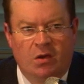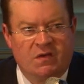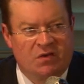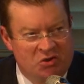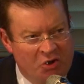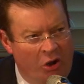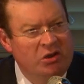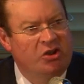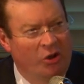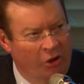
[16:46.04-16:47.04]
Sir
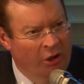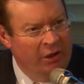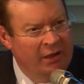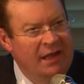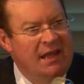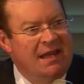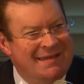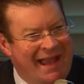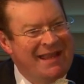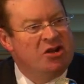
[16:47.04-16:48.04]
John Kerr
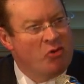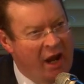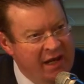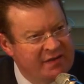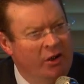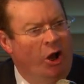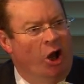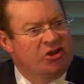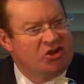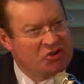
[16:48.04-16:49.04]
is a great
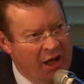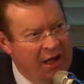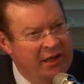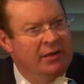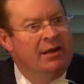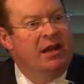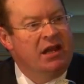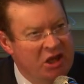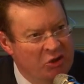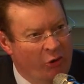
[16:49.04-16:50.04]
Australian
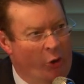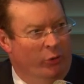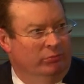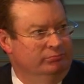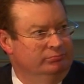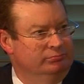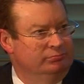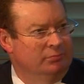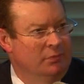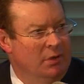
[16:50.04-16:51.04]
hero.
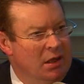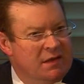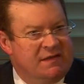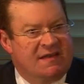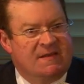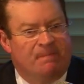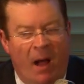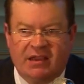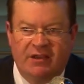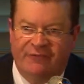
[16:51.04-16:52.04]

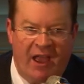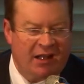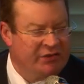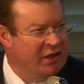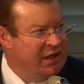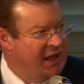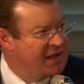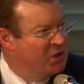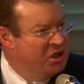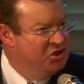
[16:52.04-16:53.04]
Despite the fact that he
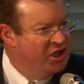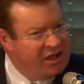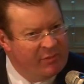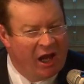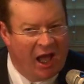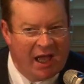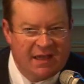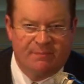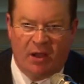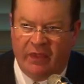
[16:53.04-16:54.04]
has been
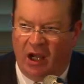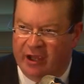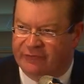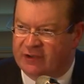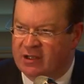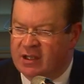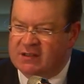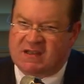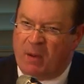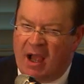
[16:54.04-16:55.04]
demonised by the left,
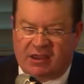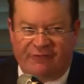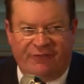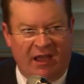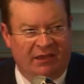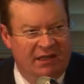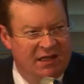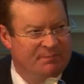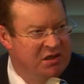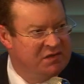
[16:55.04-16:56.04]
despite the fact that
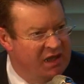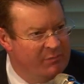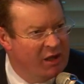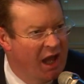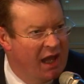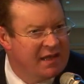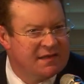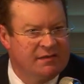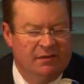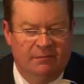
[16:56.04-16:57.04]
he's been
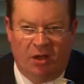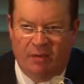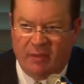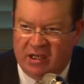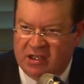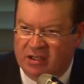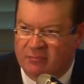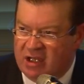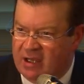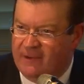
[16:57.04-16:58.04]
demonised by many in the
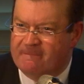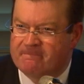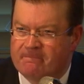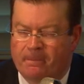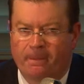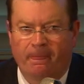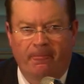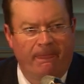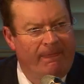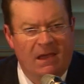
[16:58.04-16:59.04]
media,
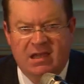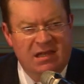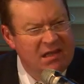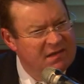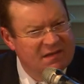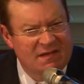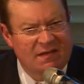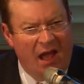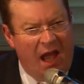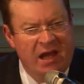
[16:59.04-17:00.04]
he
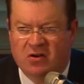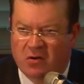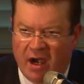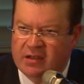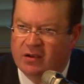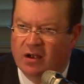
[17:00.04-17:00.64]
is a great